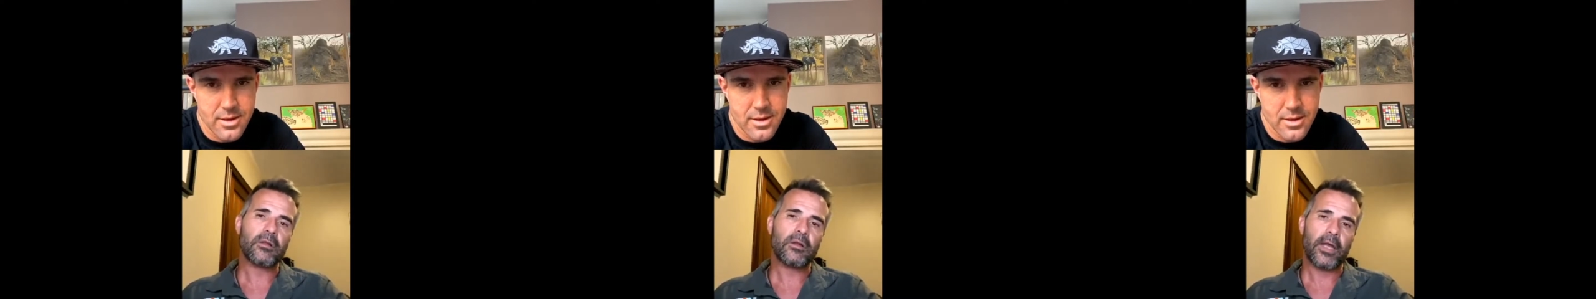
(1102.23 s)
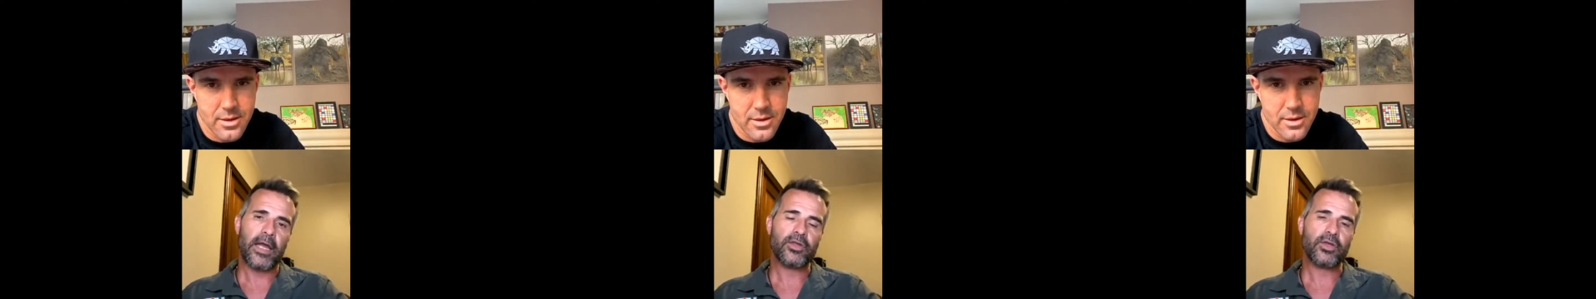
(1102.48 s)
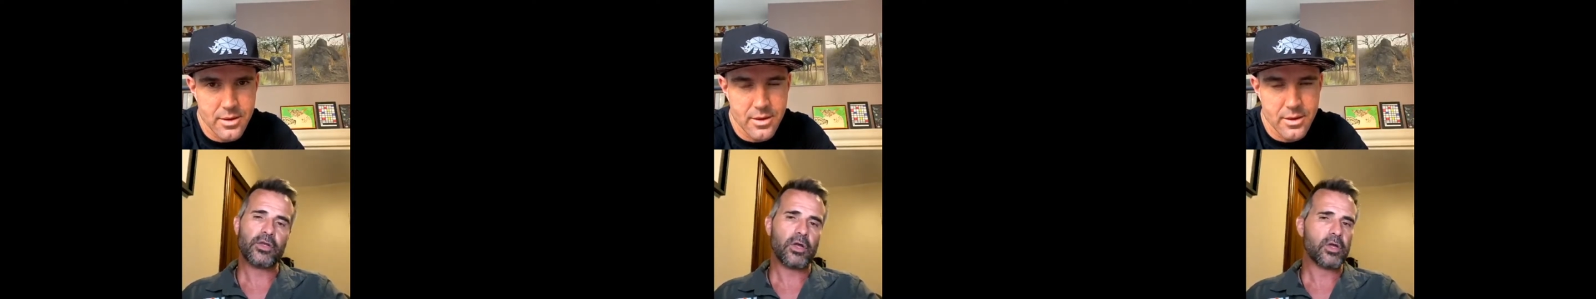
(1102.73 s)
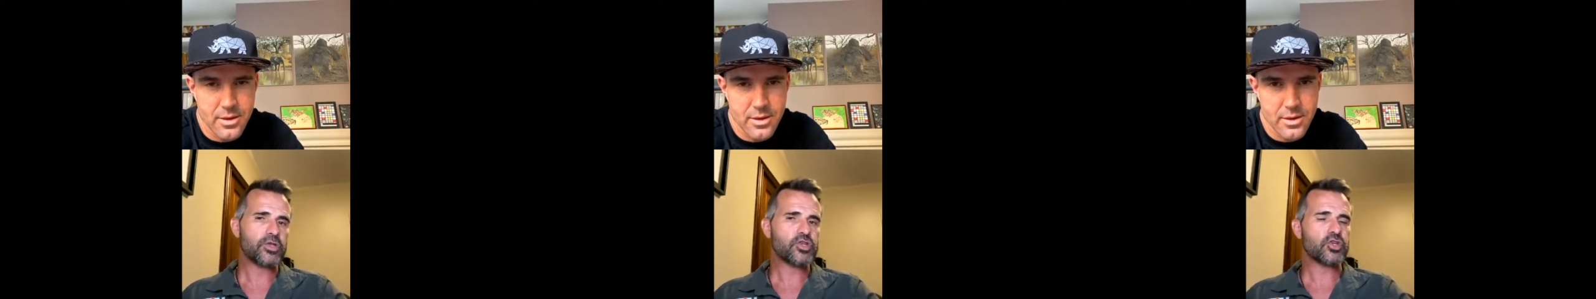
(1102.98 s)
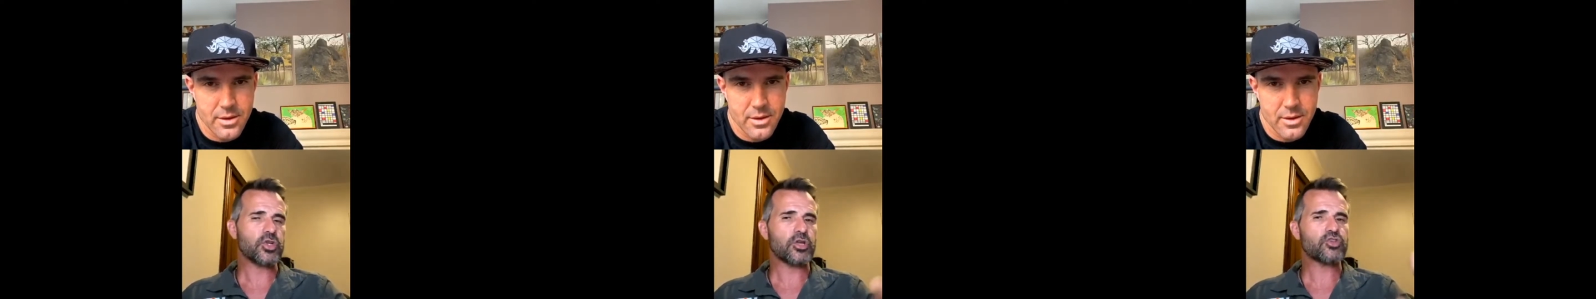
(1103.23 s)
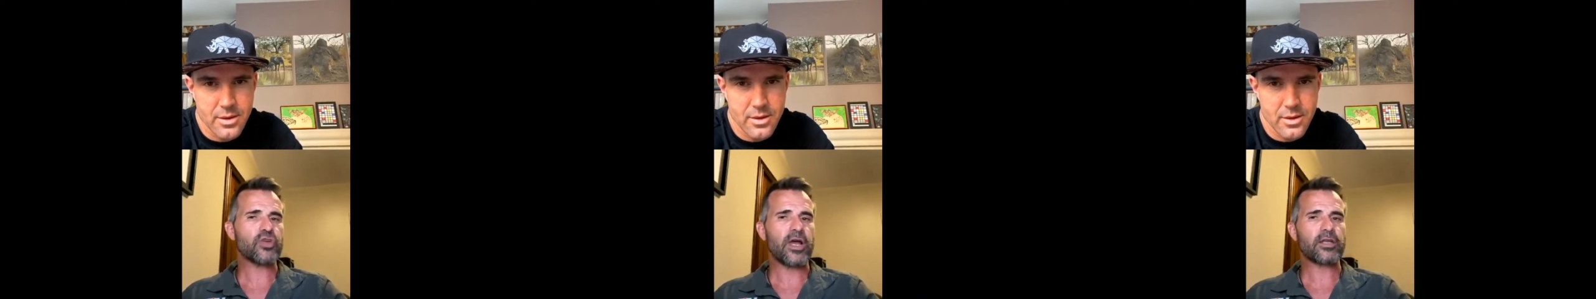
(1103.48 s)
Speaker 1: and you learn to not
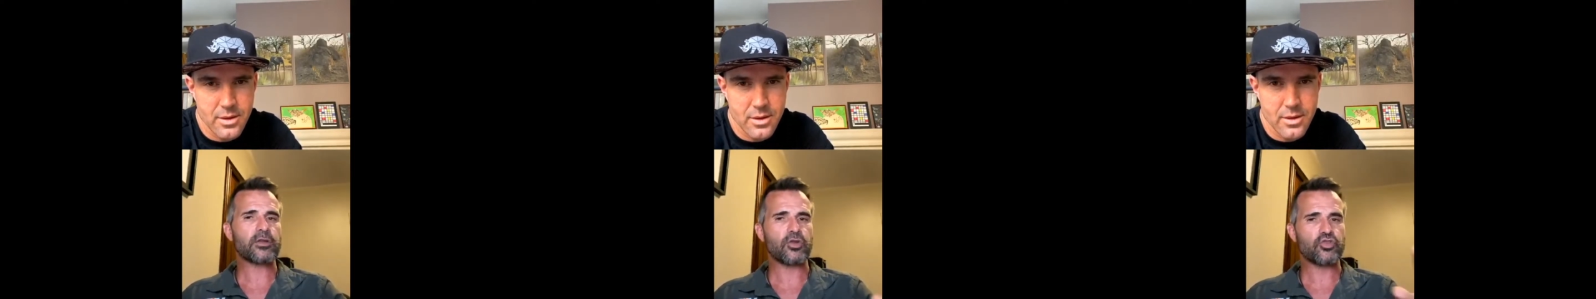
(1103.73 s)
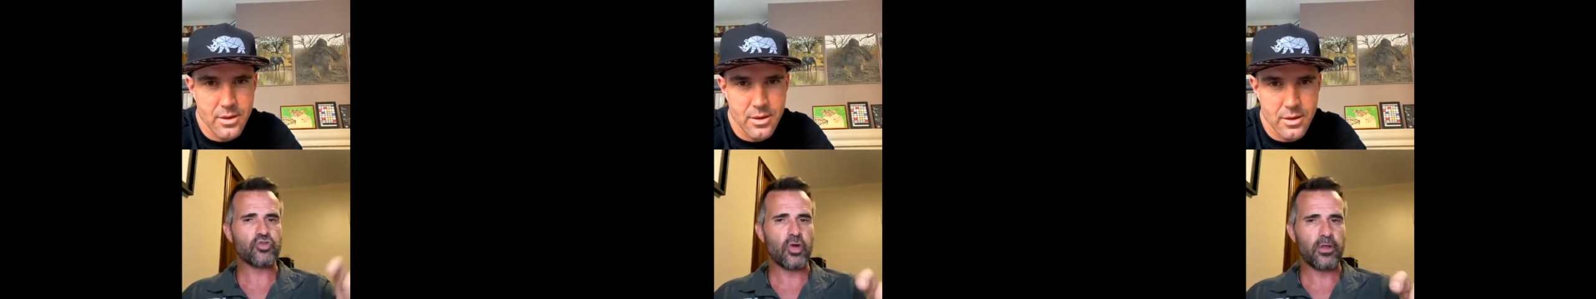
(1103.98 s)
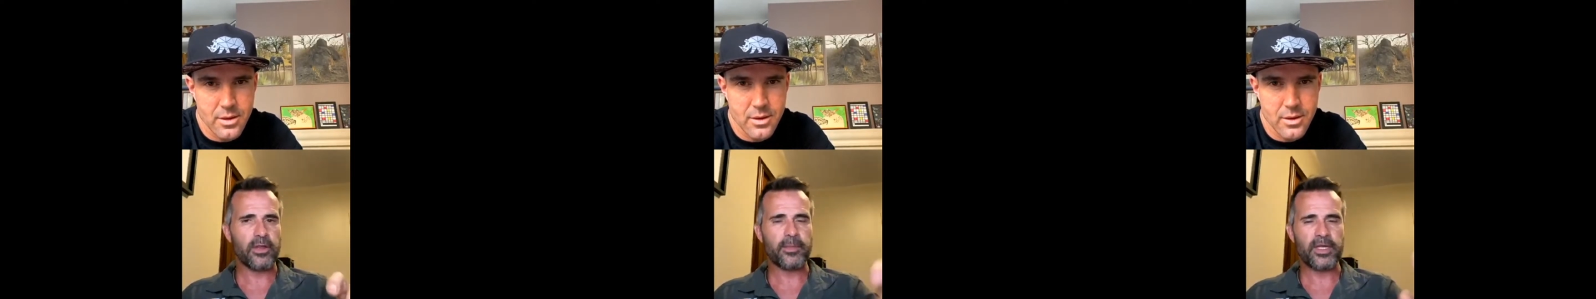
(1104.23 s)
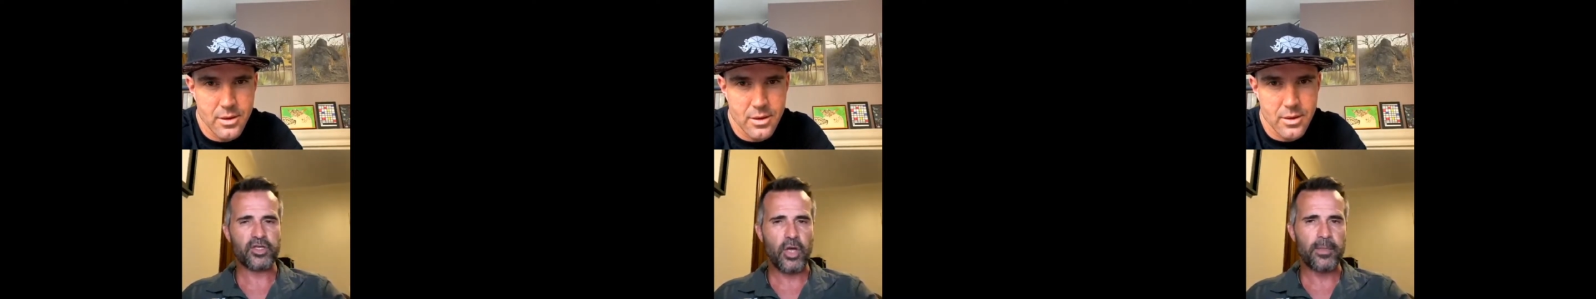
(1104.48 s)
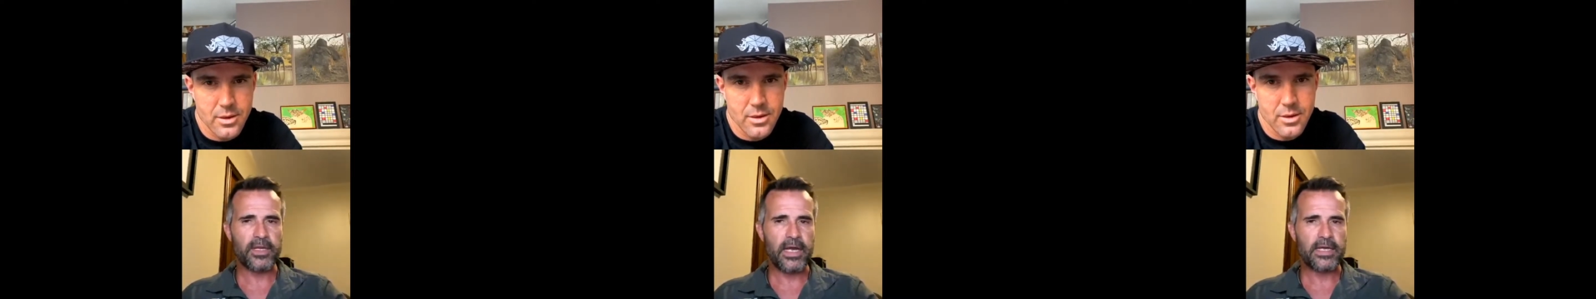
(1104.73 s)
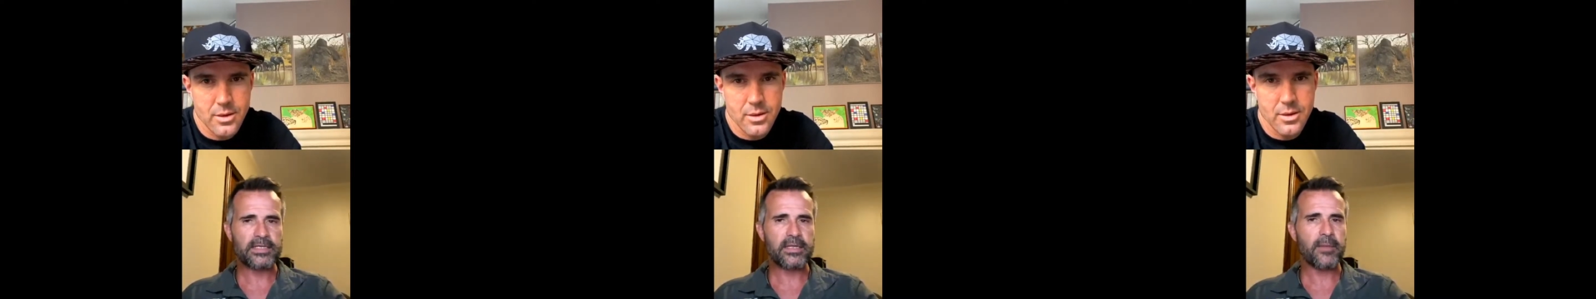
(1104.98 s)
try and control them and
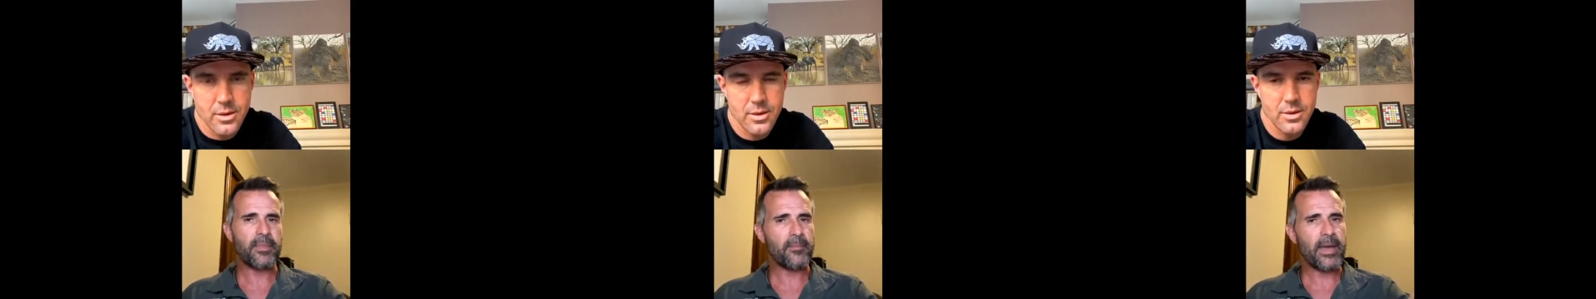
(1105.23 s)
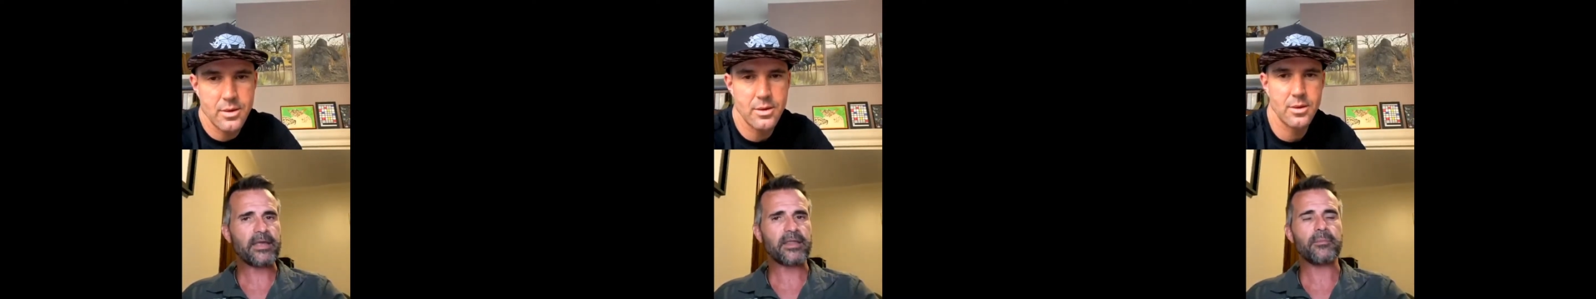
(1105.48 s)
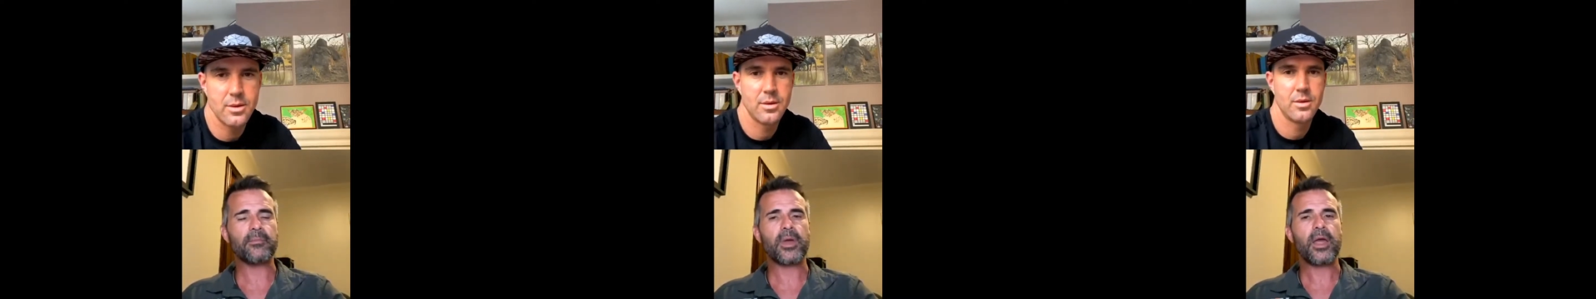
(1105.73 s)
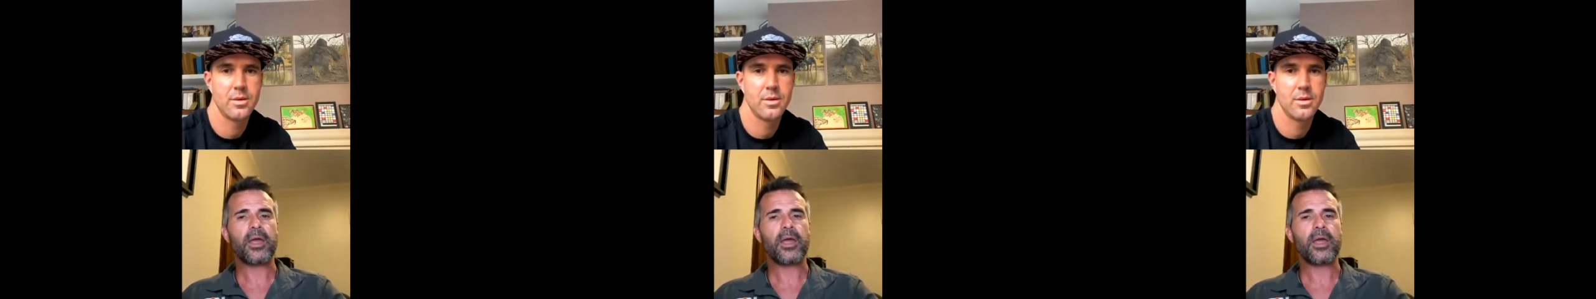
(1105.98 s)
dominate them and make them